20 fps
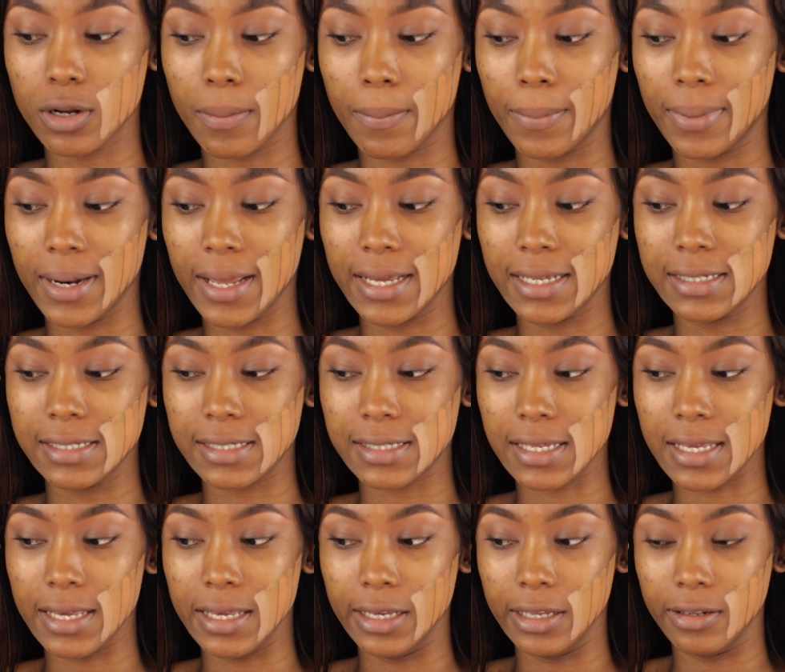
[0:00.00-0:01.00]

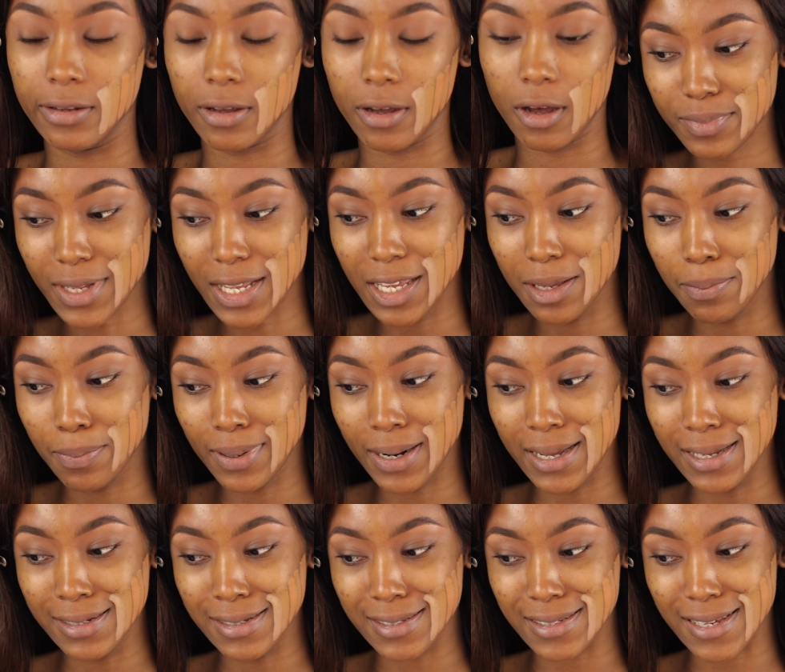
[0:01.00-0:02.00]
blends in. It
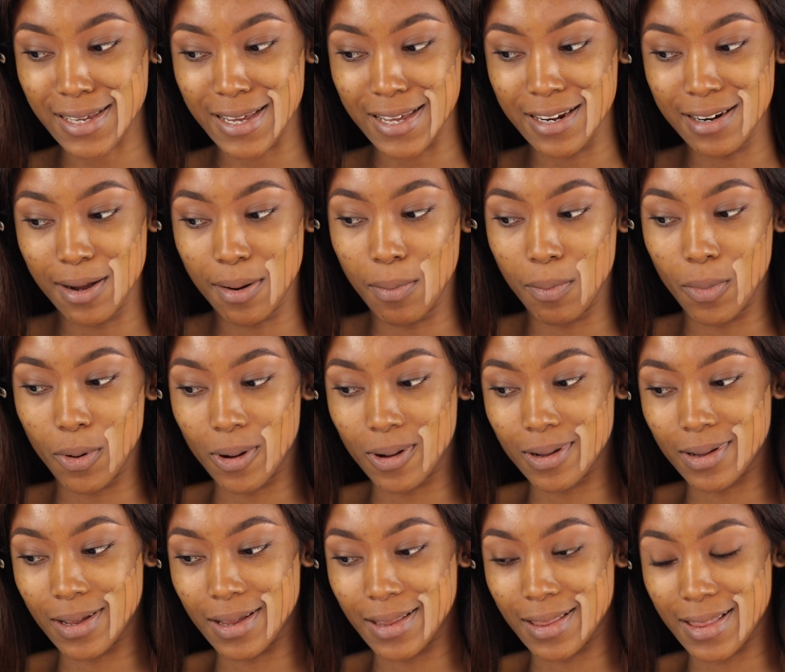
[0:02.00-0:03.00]
blends in
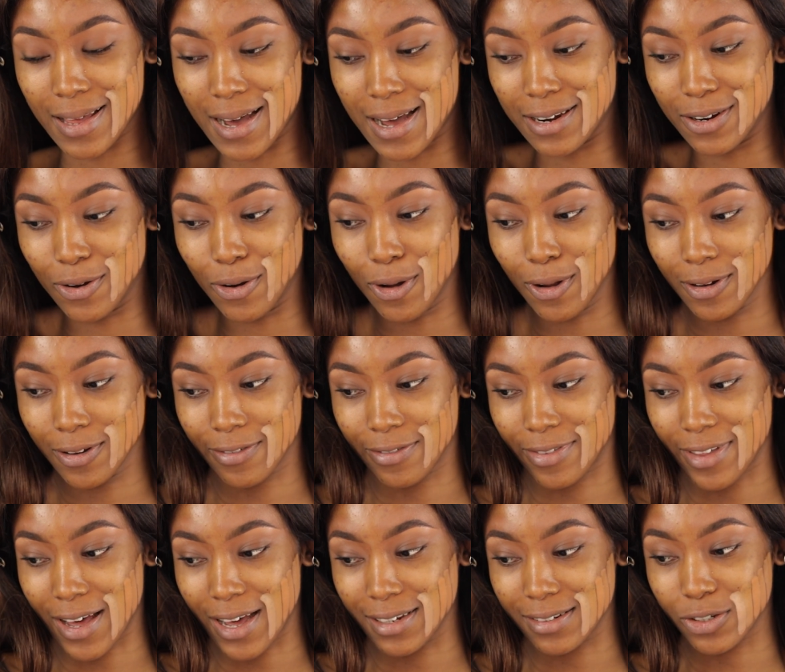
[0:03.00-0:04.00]
more than all of
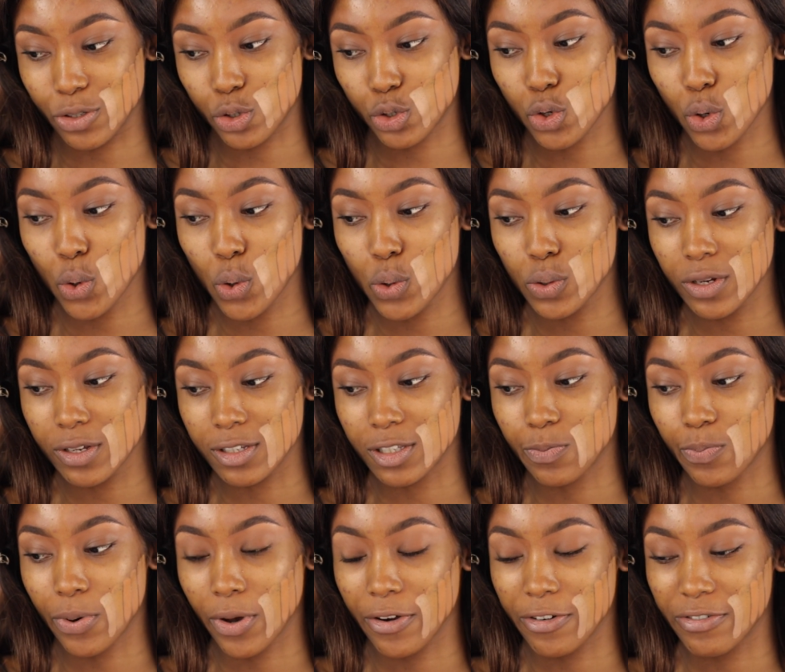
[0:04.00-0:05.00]
that. The tone is
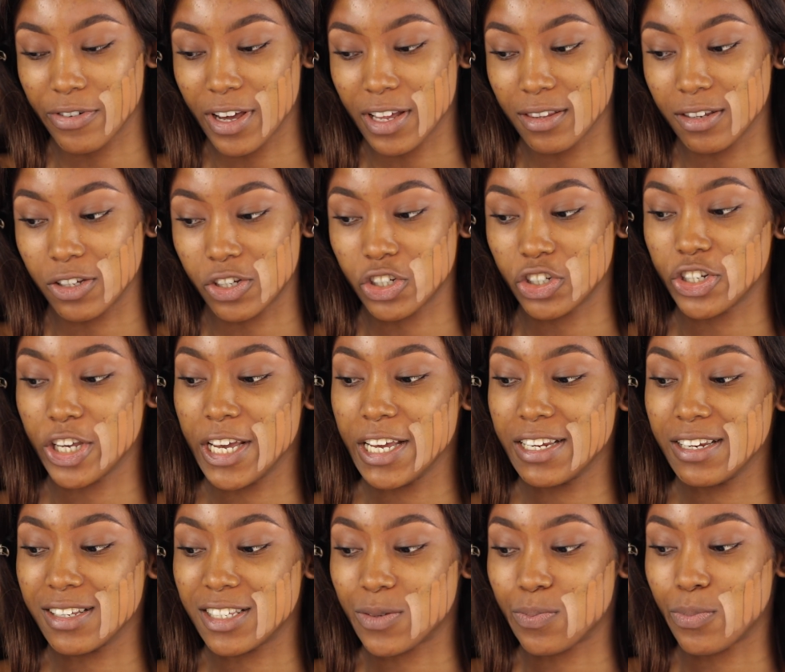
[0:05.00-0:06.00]
perfect, the
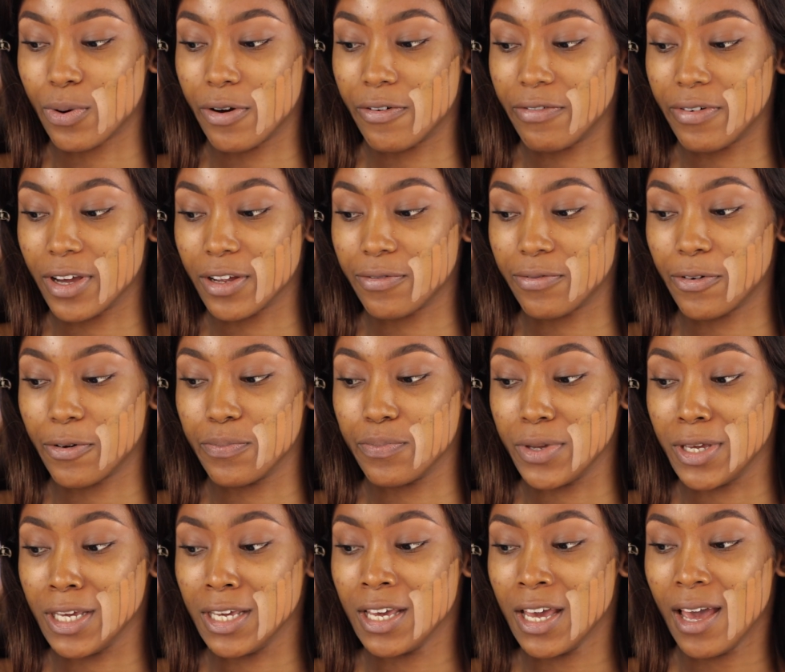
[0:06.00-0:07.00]
shade is perfect for
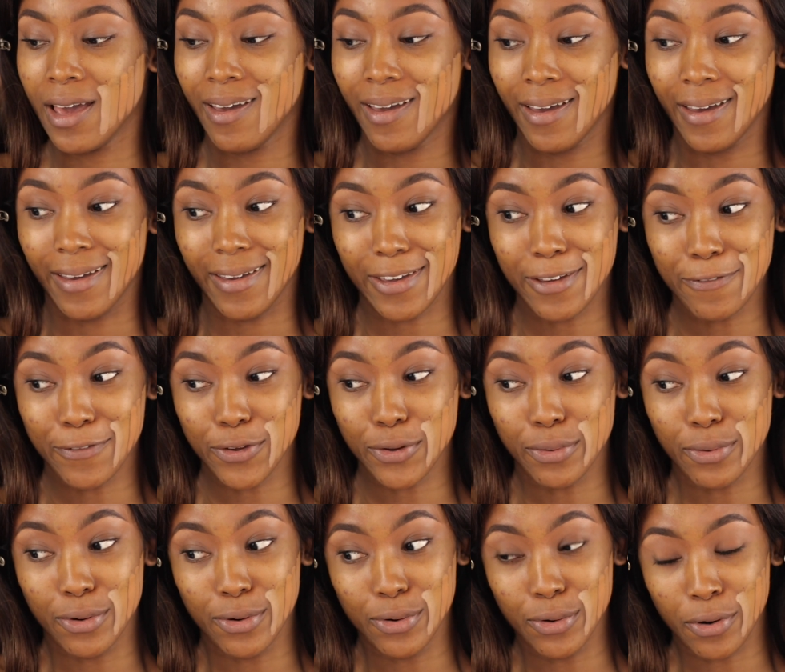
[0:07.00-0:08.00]
me. If
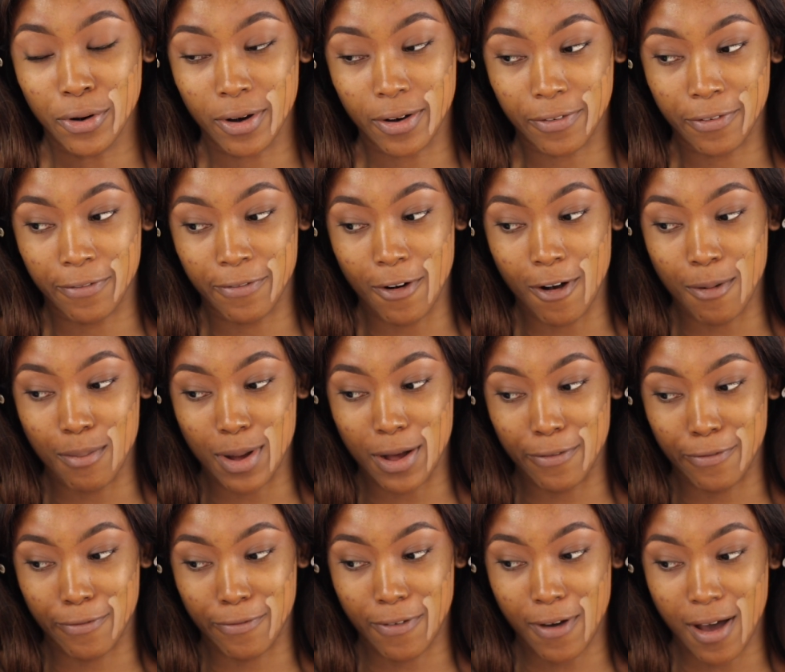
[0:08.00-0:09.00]
you look from
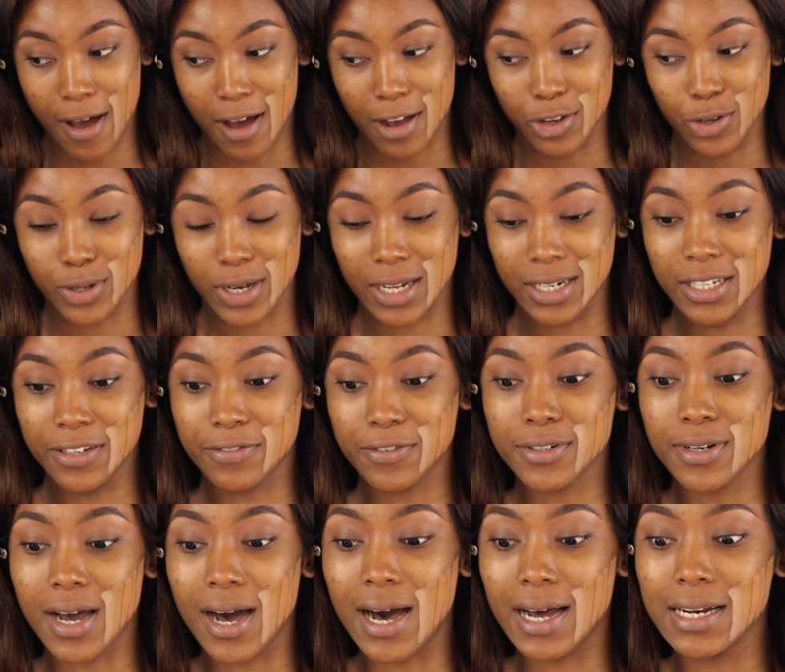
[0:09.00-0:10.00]
afar, you can
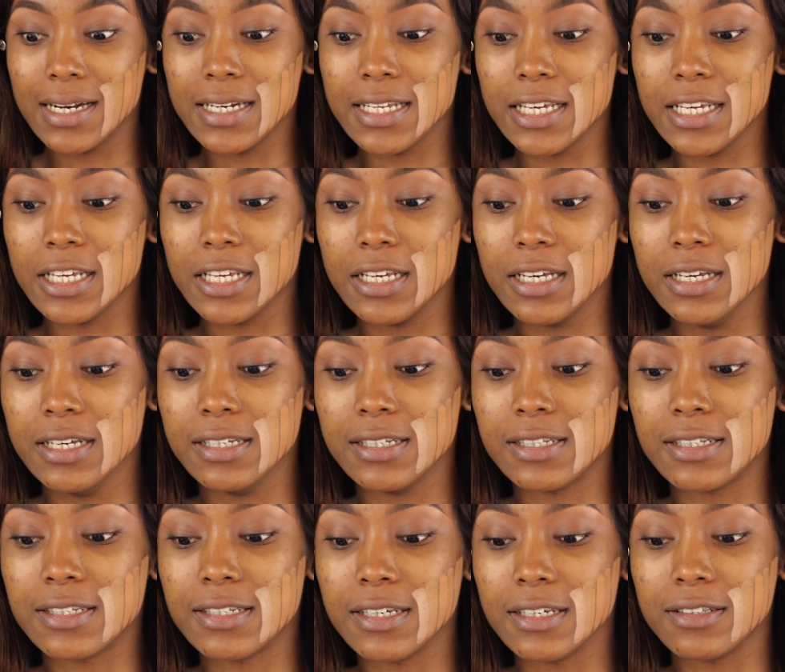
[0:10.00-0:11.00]
even hardly
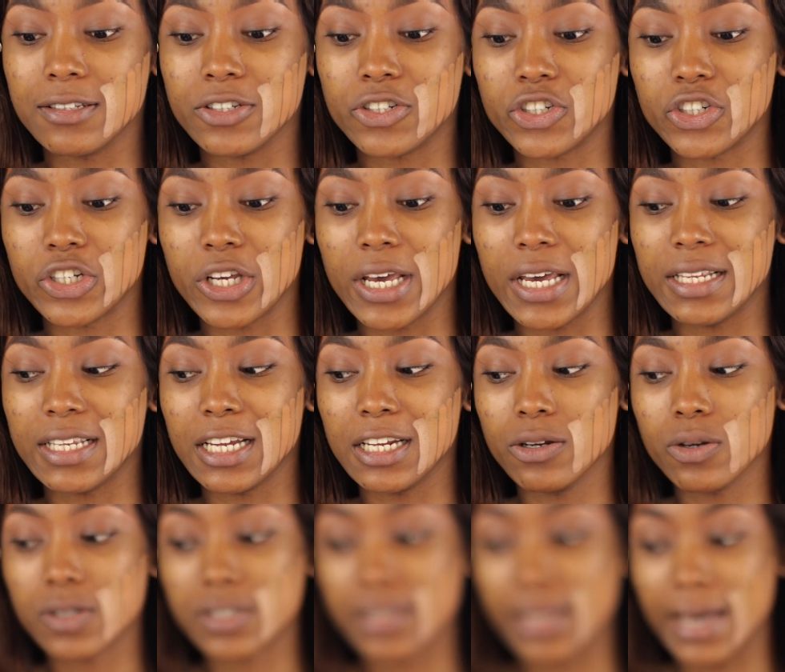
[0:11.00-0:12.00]
see the shade. It
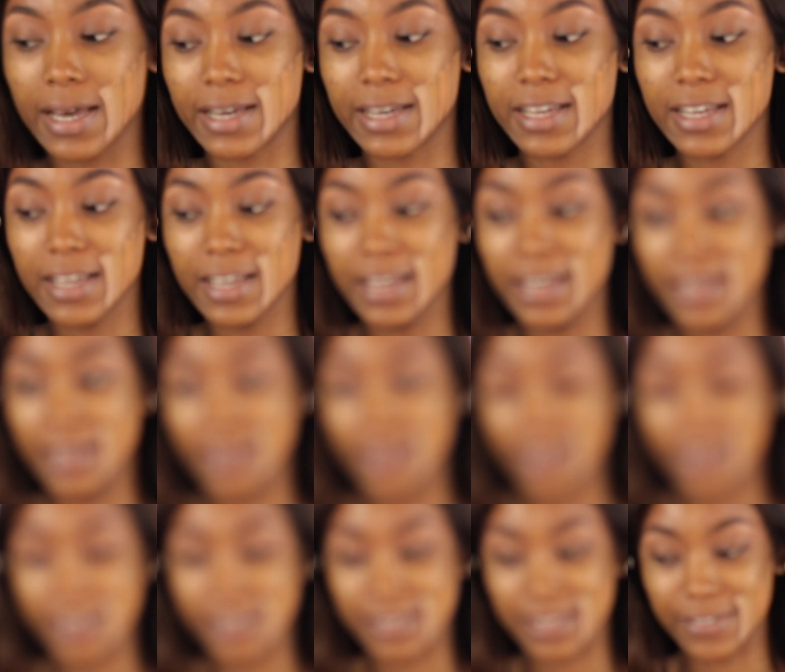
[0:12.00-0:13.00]
looks like
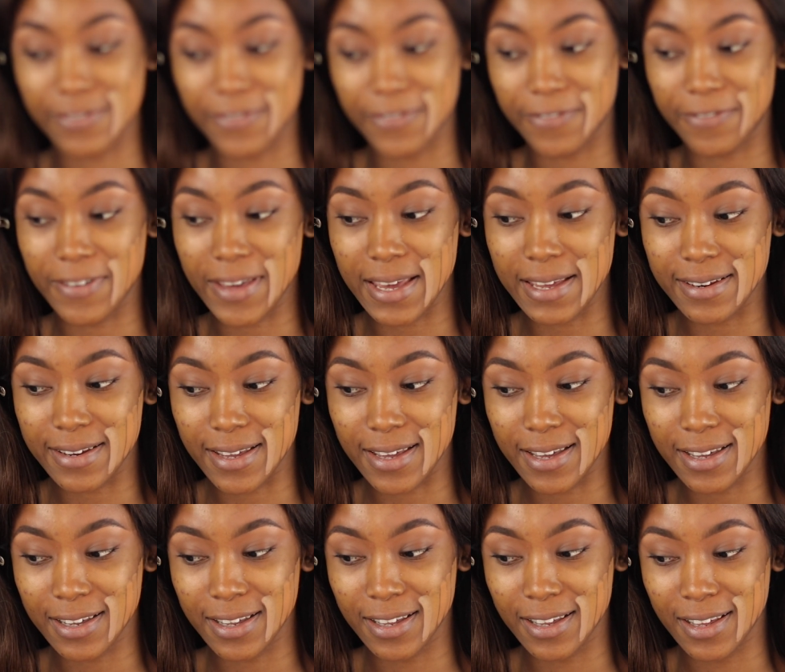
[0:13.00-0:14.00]
it is
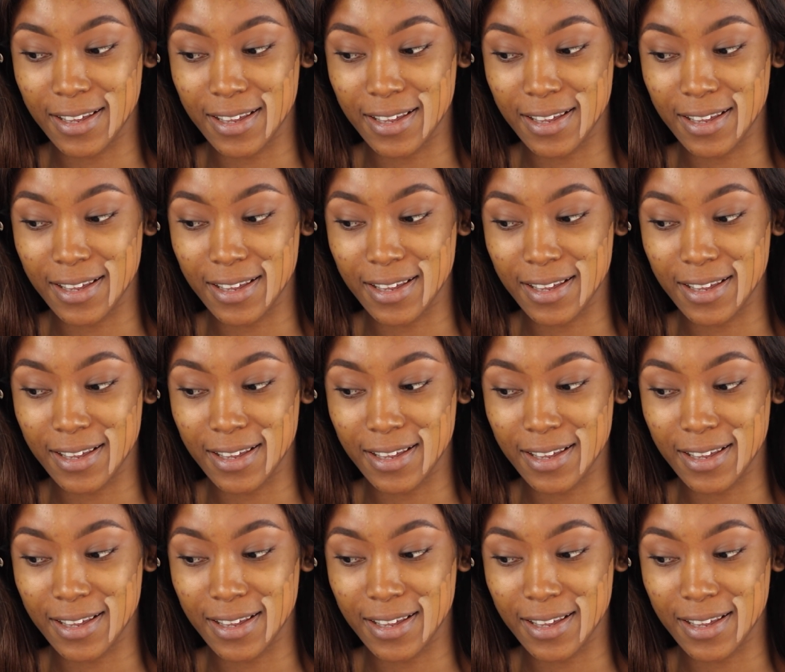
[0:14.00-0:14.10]
fading.